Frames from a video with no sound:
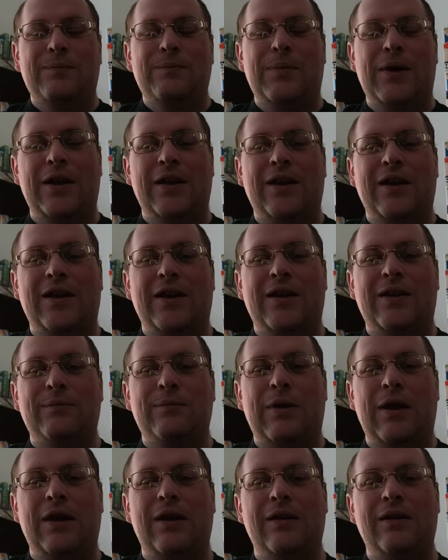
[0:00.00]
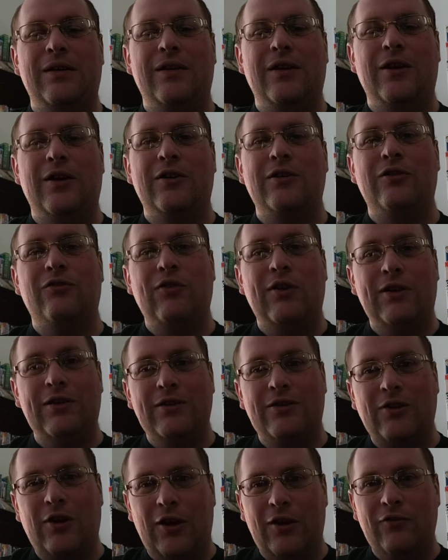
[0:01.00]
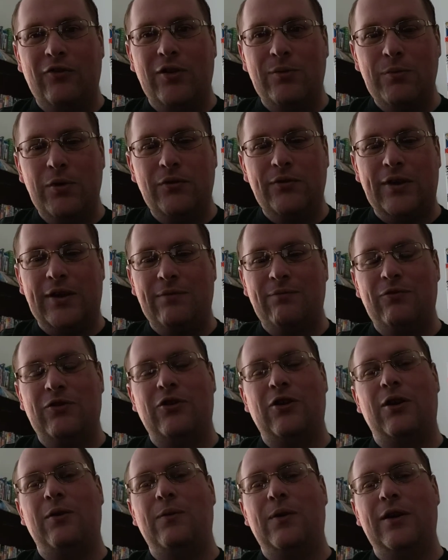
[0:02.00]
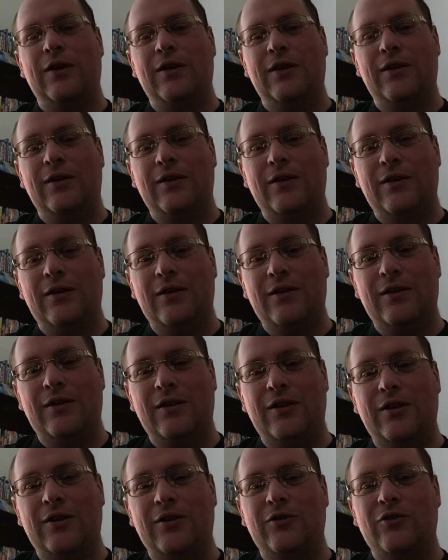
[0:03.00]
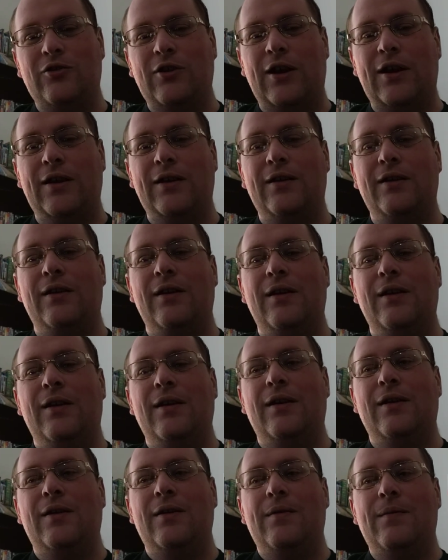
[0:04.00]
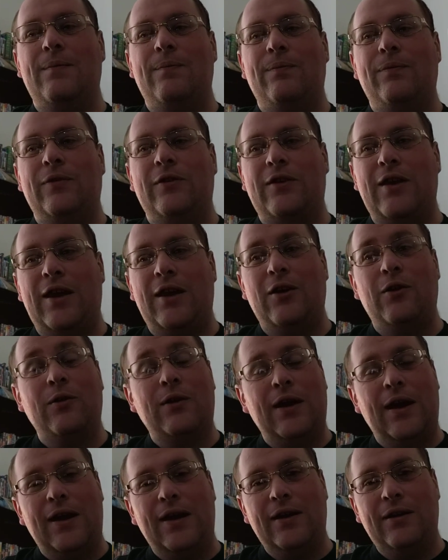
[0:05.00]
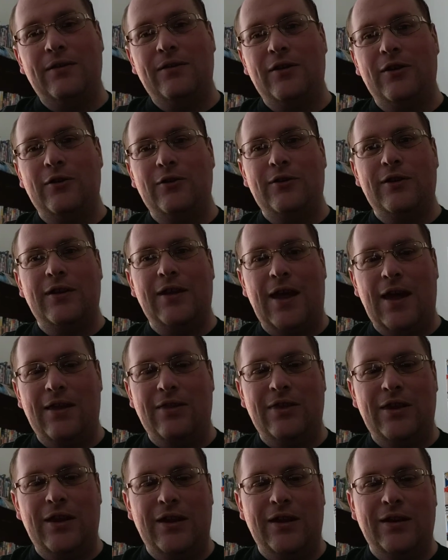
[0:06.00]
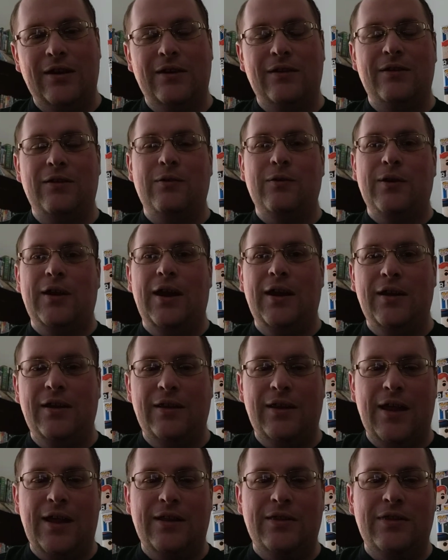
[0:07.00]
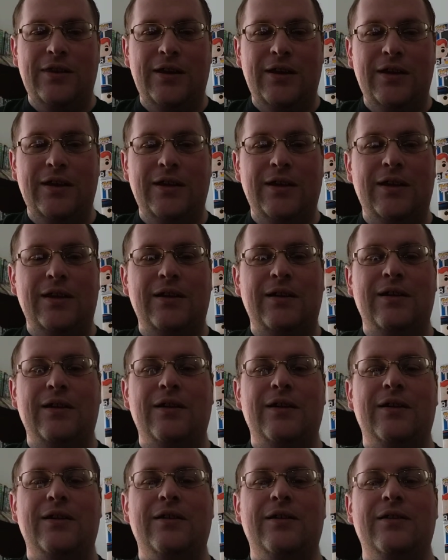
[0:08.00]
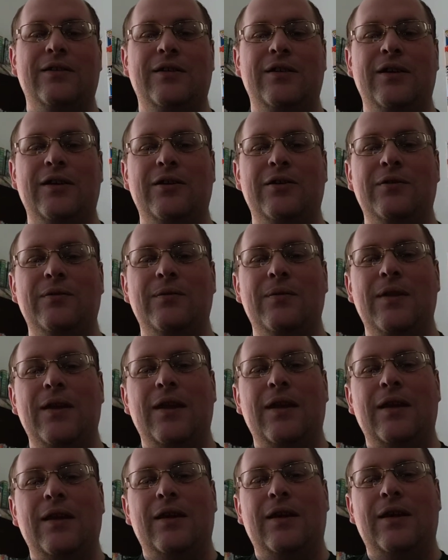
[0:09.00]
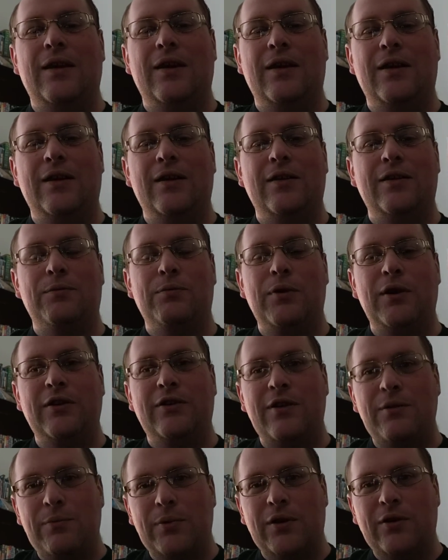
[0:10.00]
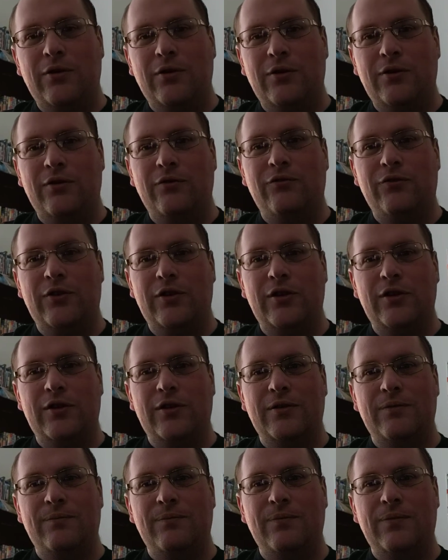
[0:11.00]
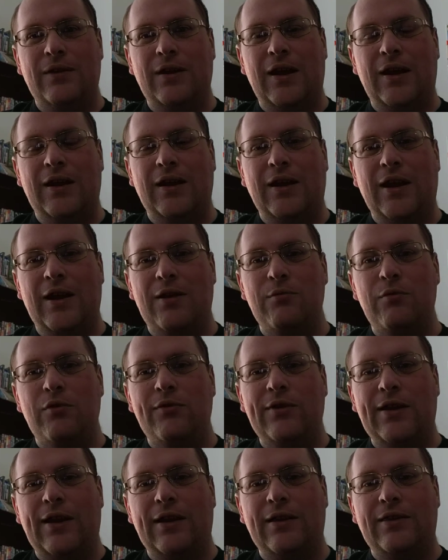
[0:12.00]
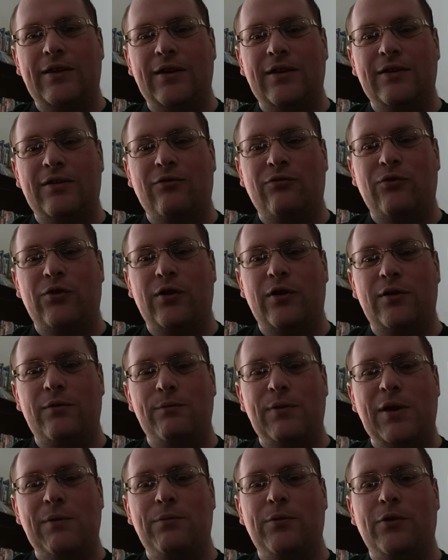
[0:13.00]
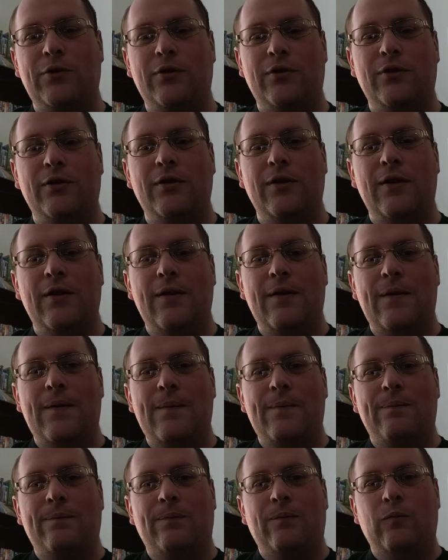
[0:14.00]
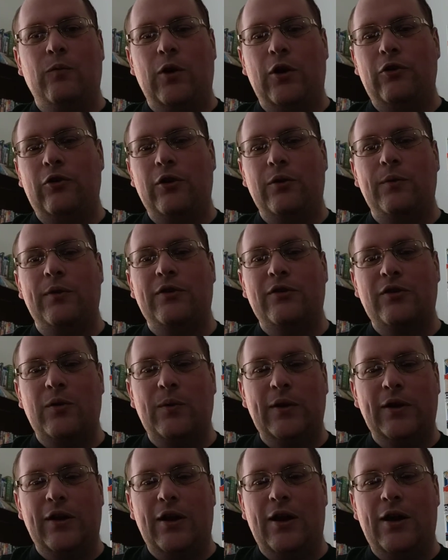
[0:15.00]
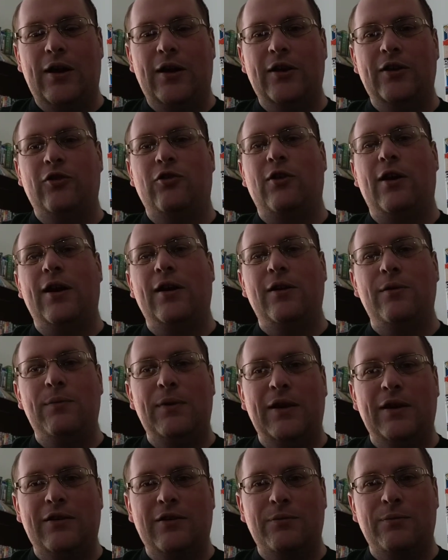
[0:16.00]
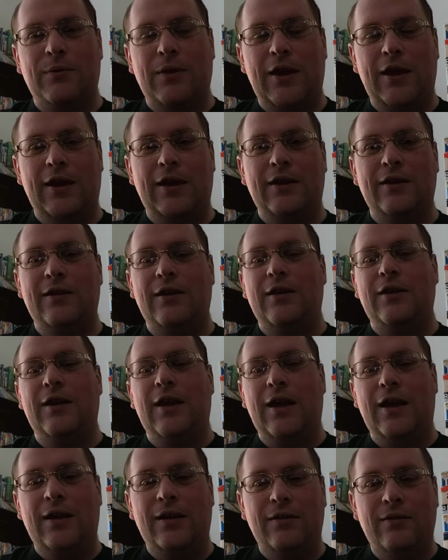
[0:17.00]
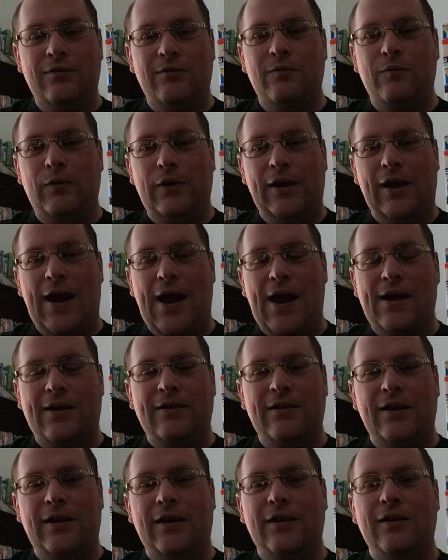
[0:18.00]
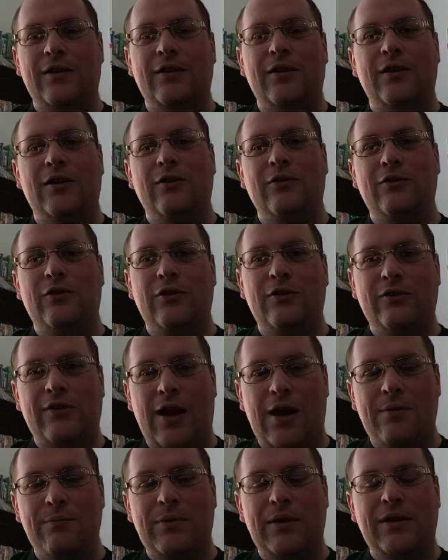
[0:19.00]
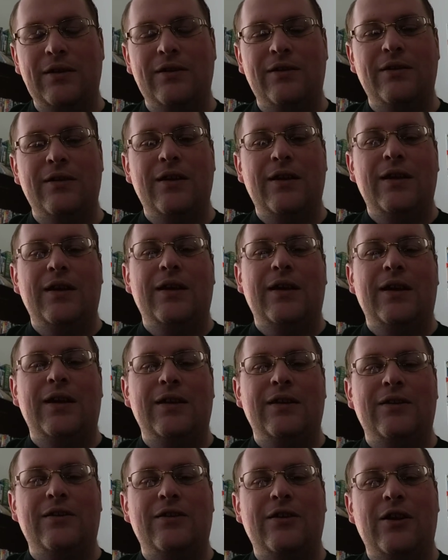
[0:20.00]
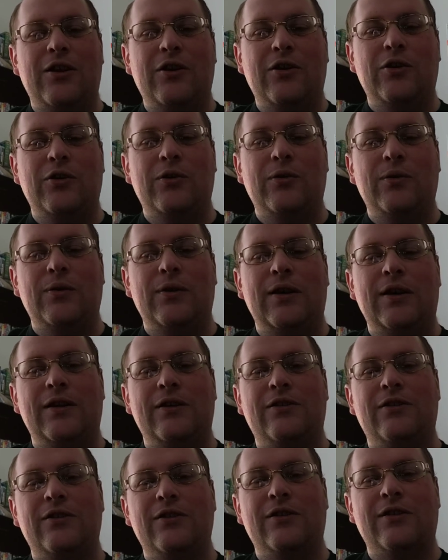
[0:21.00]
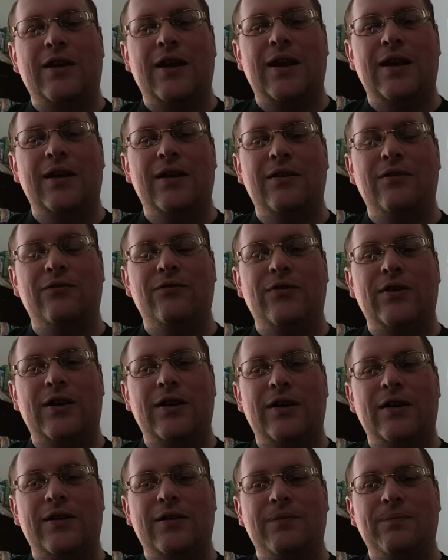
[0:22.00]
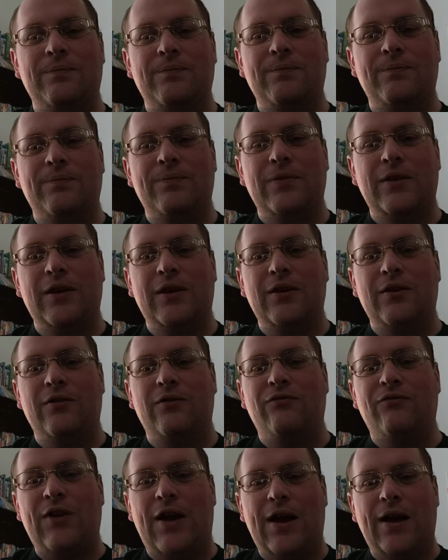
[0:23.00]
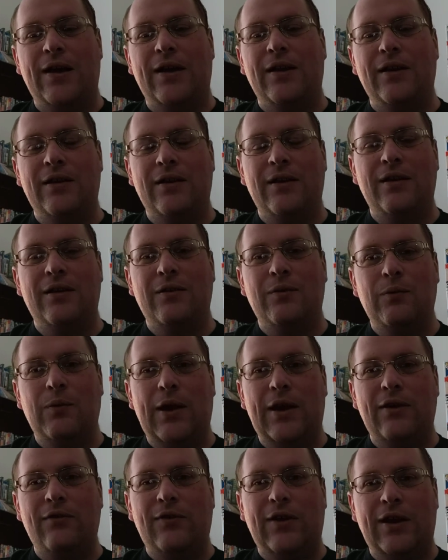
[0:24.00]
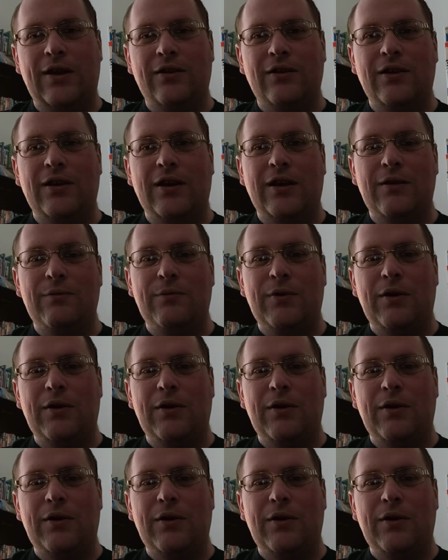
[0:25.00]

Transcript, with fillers: But um, you know, I was feeling sorry for the movie, so I wanted to you know try and say okay, you know, to that thing and okay to that thing, and uh, you know, uh, it's pretty typical for any kind of movie like this for people wondering what's going on, trying to be explained, and then reacting, you know, to zombies. And so it's just kind of a, uh, you know, fine way of handling it.